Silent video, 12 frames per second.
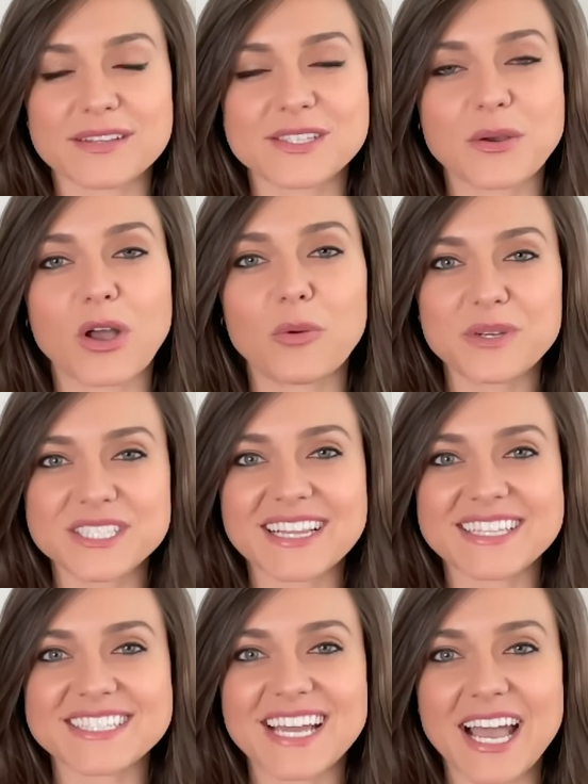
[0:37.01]
So I hope you
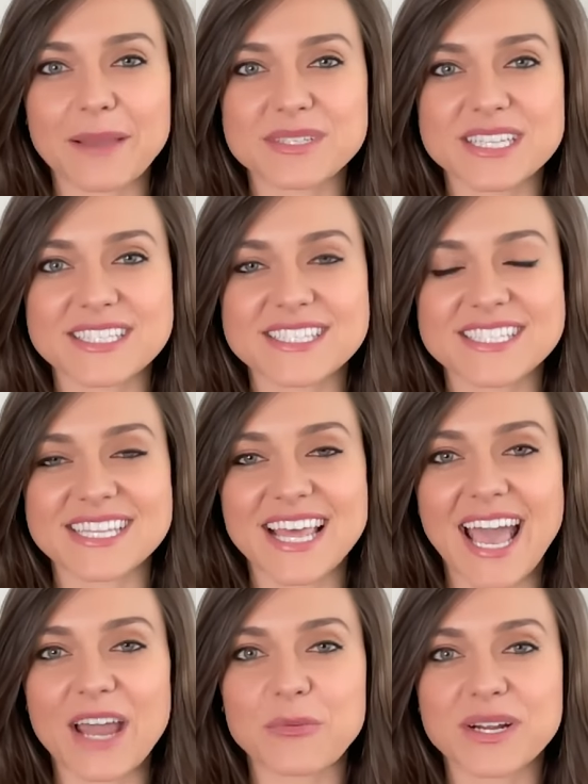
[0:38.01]
take the time to listen to
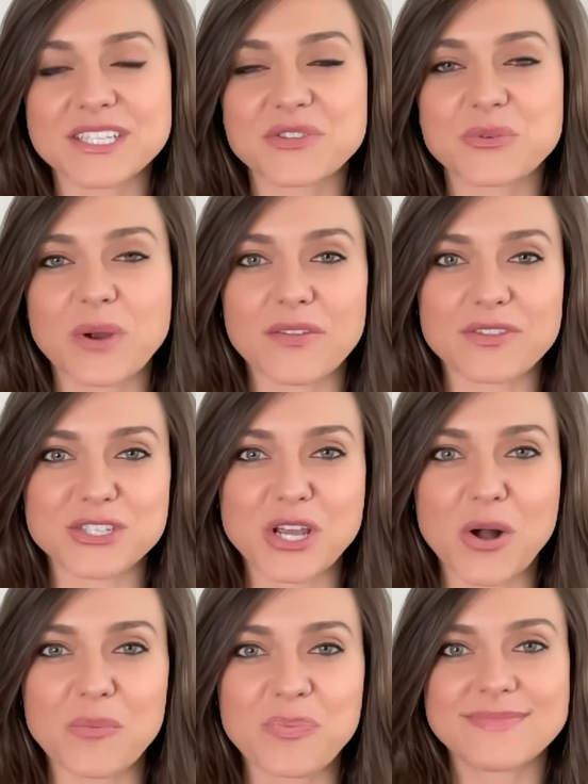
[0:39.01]
the ad reads throughout the
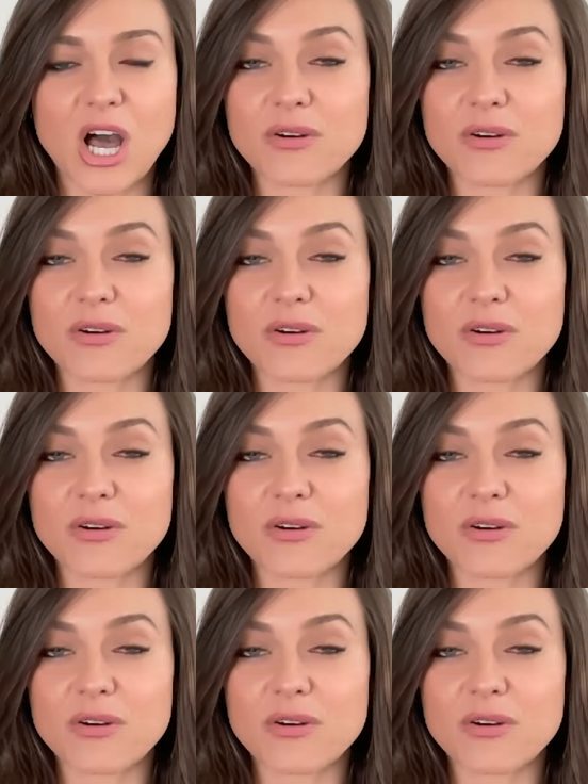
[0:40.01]
show.